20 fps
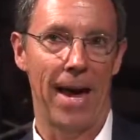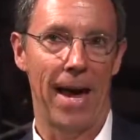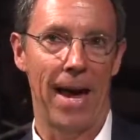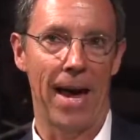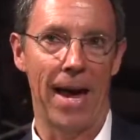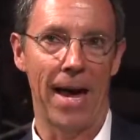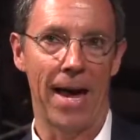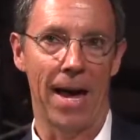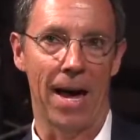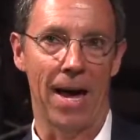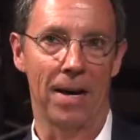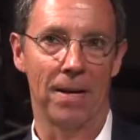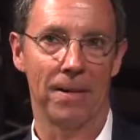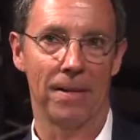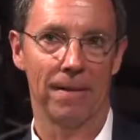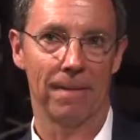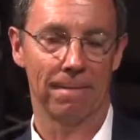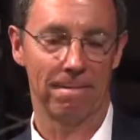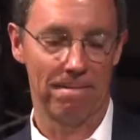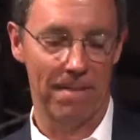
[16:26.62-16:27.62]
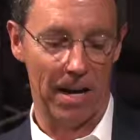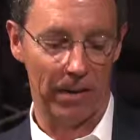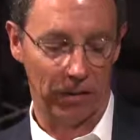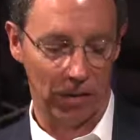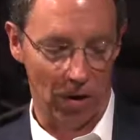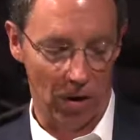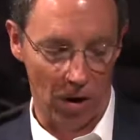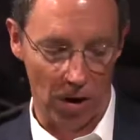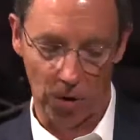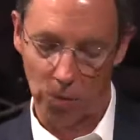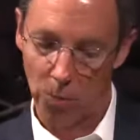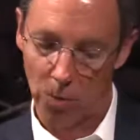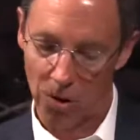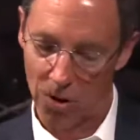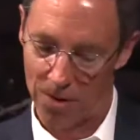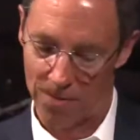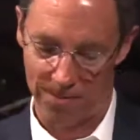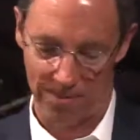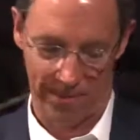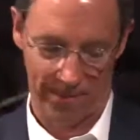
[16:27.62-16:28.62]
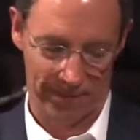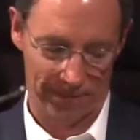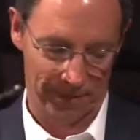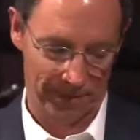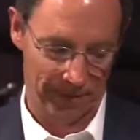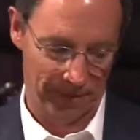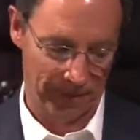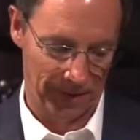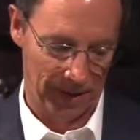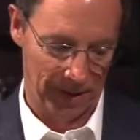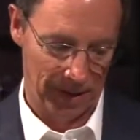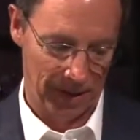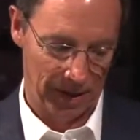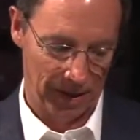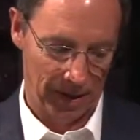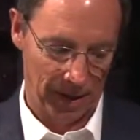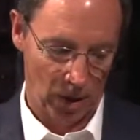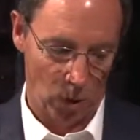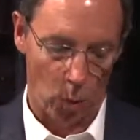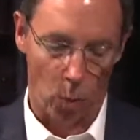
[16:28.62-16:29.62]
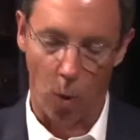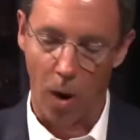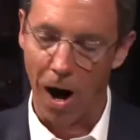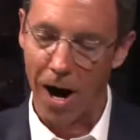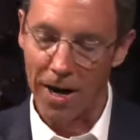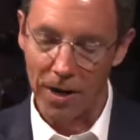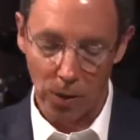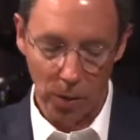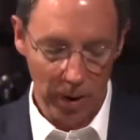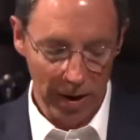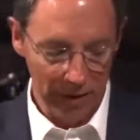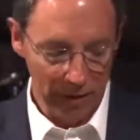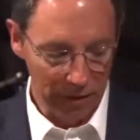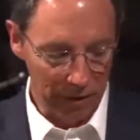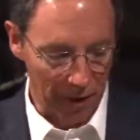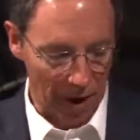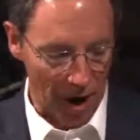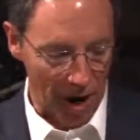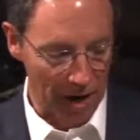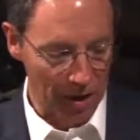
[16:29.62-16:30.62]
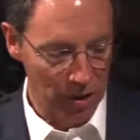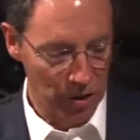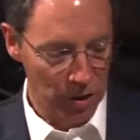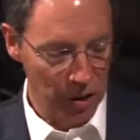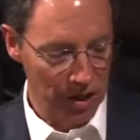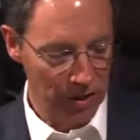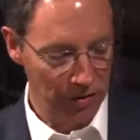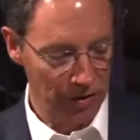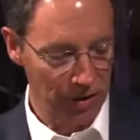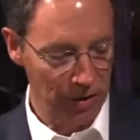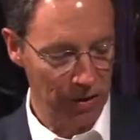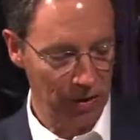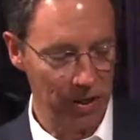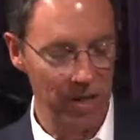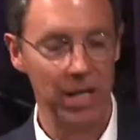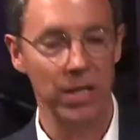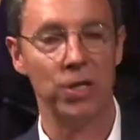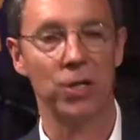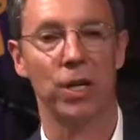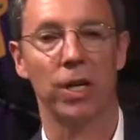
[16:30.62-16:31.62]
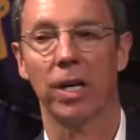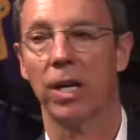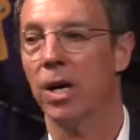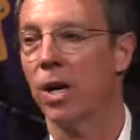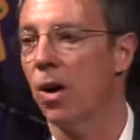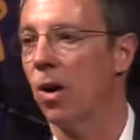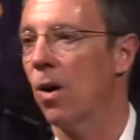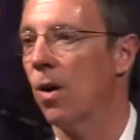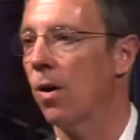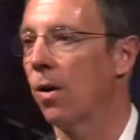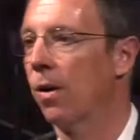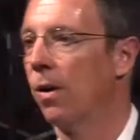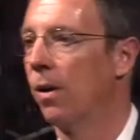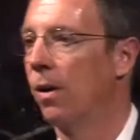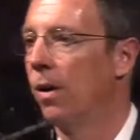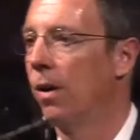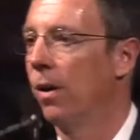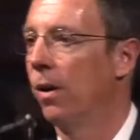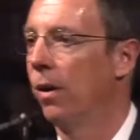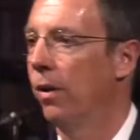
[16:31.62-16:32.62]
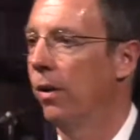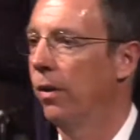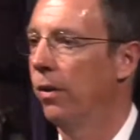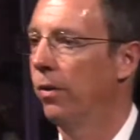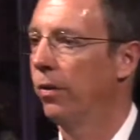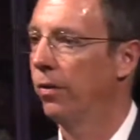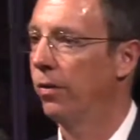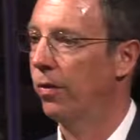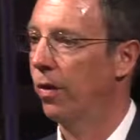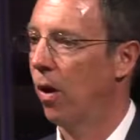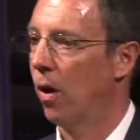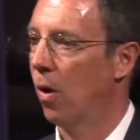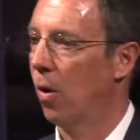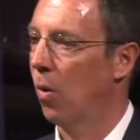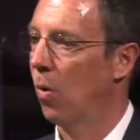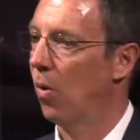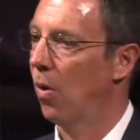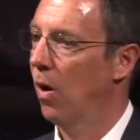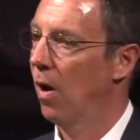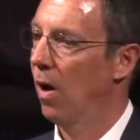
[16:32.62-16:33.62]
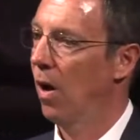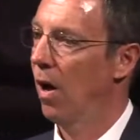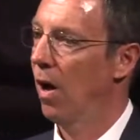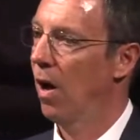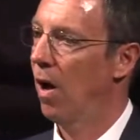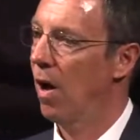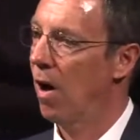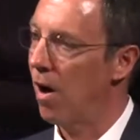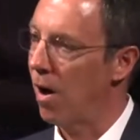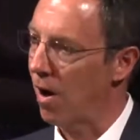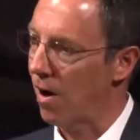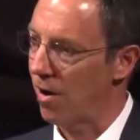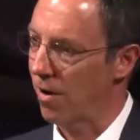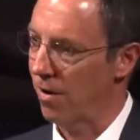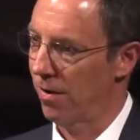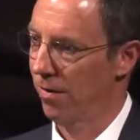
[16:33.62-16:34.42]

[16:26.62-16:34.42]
And that's a hard word. Why do we find Jesus' teaching here so hard?